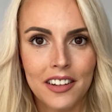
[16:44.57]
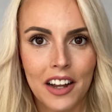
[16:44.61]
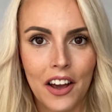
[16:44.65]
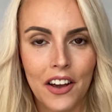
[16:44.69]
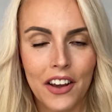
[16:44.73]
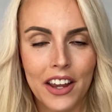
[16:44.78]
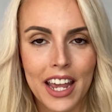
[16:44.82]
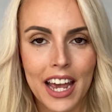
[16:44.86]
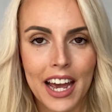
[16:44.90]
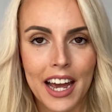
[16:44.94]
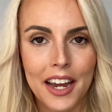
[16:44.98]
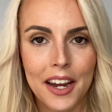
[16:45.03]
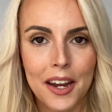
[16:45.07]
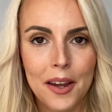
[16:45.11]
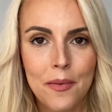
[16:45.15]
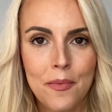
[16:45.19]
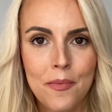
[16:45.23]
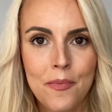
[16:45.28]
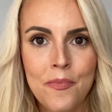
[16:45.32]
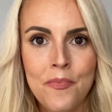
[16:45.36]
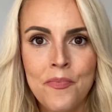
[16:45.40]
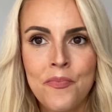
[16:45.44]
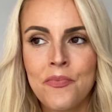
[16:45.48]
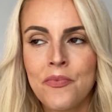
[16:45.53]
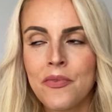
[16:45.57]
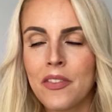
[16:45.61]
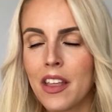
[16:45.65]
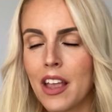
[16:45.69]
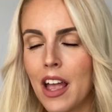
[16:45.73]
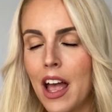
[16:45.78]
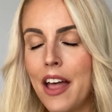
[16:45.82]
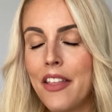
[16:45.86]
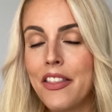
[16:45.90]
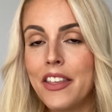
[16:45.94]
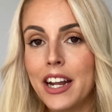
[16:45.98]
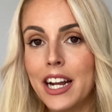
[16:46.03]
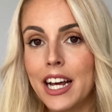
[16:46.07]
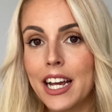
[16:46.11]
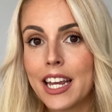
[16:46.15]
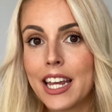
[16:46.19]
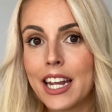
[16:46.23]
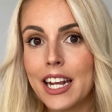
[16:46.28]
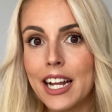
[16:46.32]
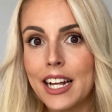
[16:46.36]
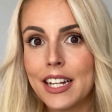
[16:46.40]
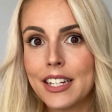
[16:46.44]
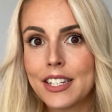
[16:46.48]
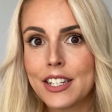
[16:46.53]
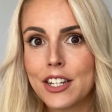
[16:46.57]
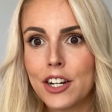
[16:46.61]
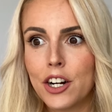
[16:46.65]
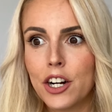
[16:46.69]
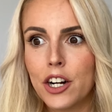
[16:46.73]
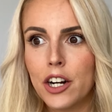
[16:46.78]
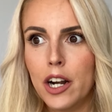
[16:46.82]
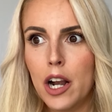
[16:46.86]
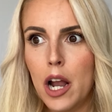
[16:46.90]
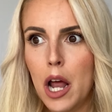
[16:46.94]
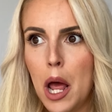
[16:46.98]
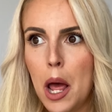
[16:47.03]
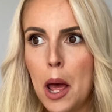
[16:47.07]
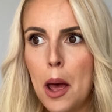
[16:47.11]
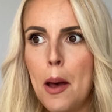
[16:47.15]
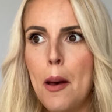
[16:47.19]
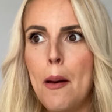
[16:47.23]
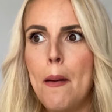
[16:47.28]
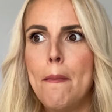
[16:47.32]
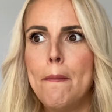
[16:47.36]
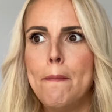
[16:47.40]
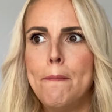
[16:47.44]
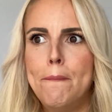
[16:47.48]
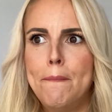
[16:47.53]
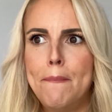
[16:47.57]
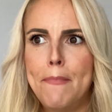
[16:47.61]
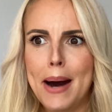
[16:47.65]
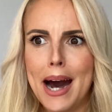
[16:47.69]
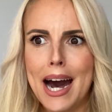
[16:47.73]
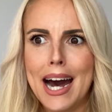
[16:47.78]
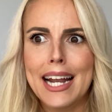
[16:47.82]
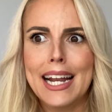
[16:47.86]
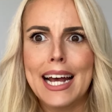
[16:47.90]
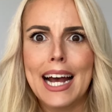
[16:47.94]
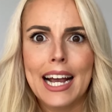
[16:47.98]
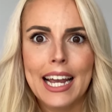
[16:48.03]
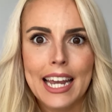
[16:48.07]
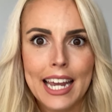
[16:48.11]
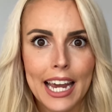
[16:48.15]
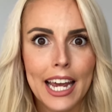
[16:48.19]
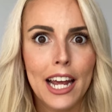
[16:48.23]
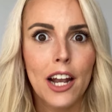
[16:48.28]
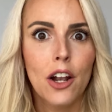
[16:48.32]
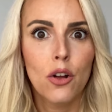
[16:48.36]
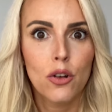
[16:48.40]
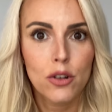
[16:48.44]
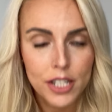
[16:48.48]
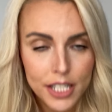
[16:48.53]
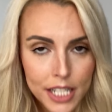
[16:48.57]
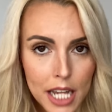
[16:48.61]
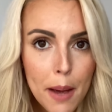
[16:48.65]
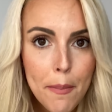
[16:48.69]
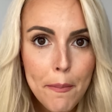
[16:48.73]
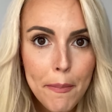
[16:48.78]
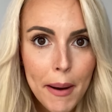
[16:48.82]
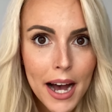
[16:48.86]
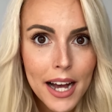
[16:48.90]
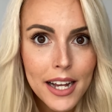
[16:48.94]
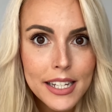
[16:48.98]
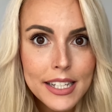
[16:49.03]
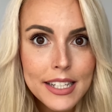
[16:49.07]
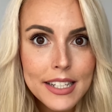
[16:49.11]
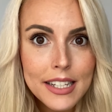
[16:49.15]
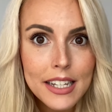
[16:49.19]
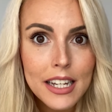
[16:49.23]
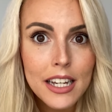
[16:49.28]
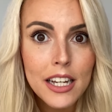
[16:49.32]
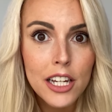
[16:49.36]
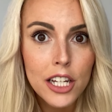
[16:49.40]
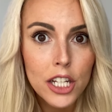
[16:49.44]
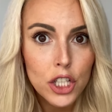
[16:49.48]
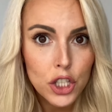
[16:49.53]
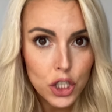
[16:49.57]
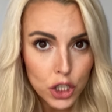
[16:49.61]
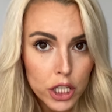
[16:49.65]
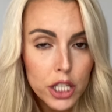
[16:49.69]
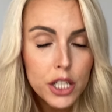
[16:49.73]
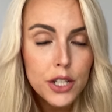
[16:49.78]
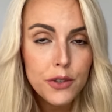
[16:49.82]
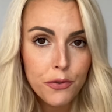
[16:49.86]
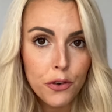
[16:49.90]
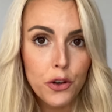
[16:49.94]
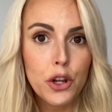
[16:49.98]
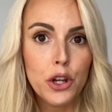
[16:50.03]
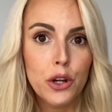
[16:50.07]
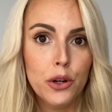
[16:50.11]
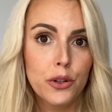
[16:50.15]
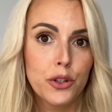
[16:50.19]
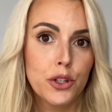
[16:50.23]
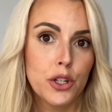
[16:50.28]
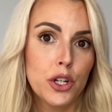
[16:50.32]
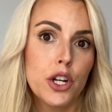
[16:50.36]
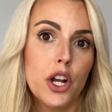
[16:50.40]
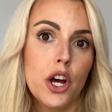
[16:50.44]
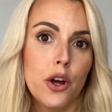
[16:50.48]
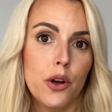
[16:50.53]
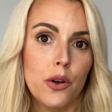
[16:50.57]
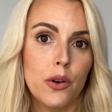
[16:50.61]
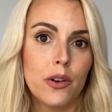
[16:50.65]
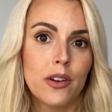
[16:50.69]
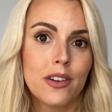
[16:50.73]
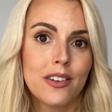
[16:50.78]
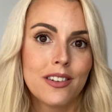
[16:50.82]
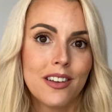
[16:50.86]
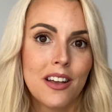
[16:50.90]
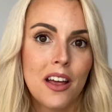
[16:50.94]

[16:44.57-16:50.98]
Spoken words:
Okay? And then I can answer, para que lo sepas, just for you to know.